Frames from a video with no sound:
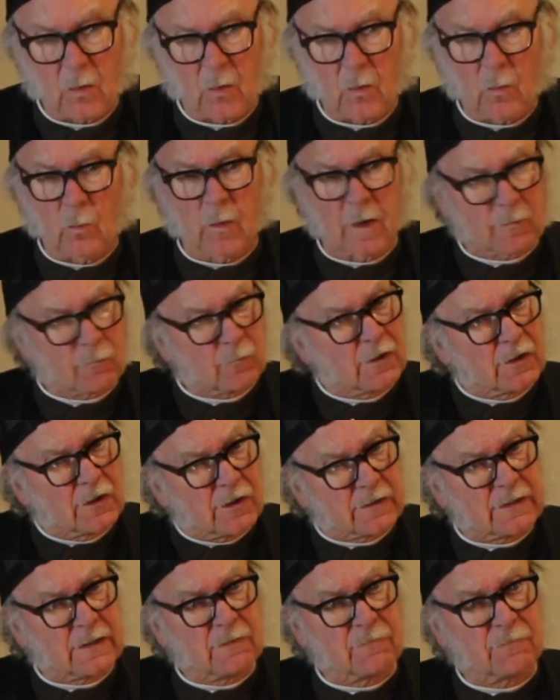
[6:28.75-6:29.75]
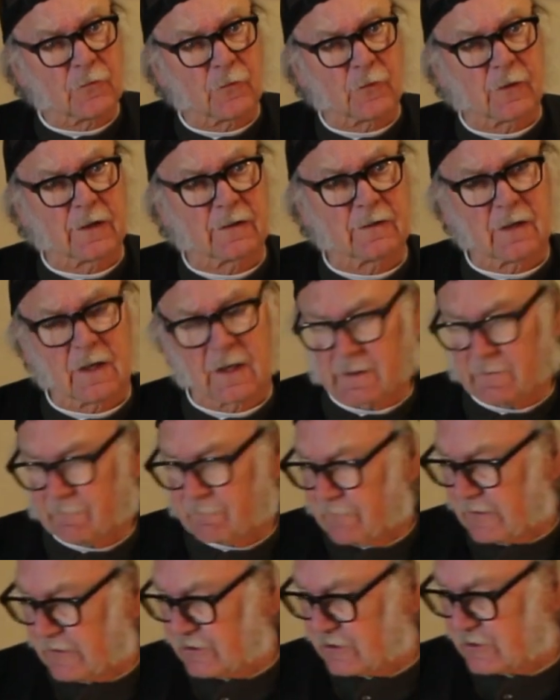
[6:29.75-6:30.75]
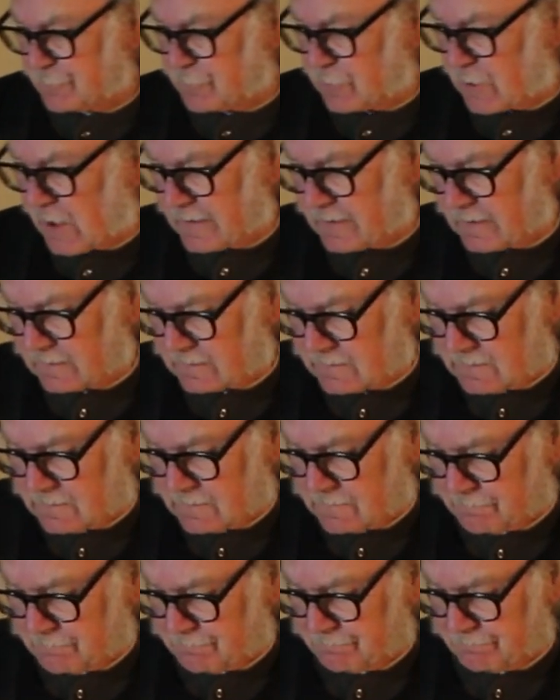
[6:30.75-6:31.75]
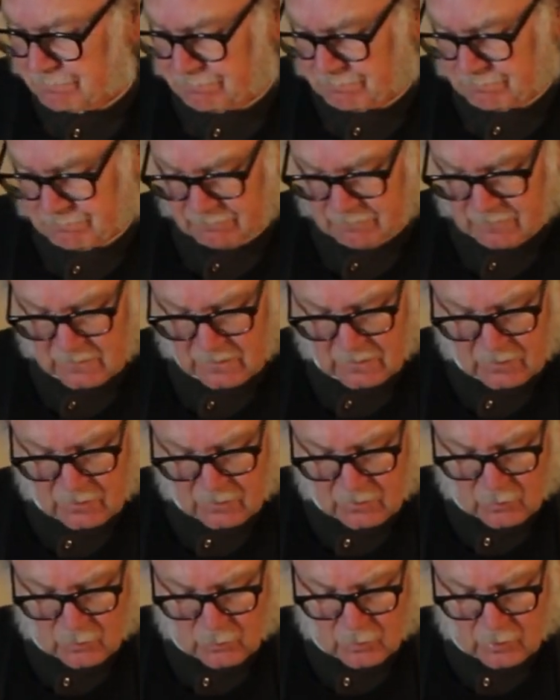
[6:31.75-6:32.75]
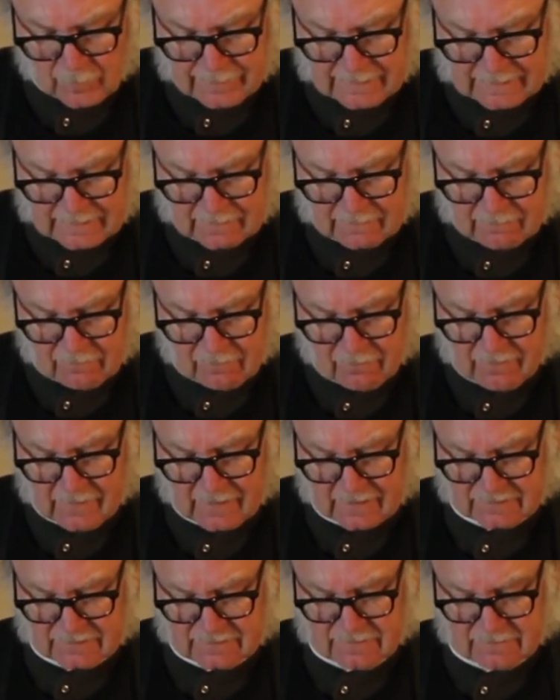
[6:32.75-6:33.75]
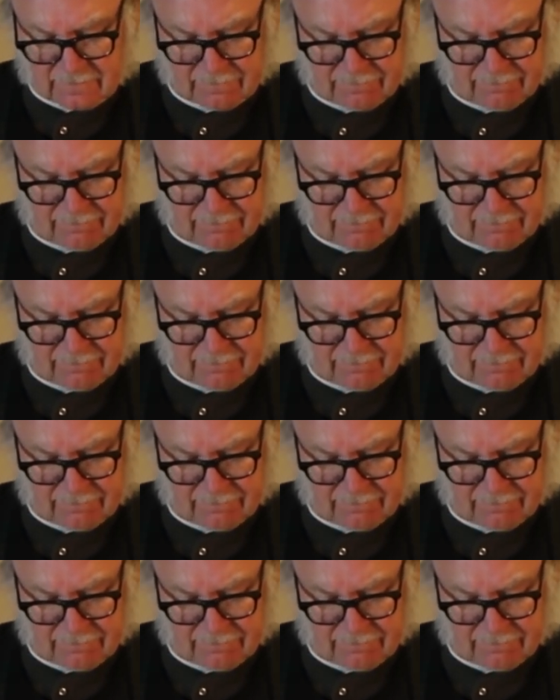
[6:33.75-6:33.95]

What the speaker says: What we're looking for on a finished product will be this.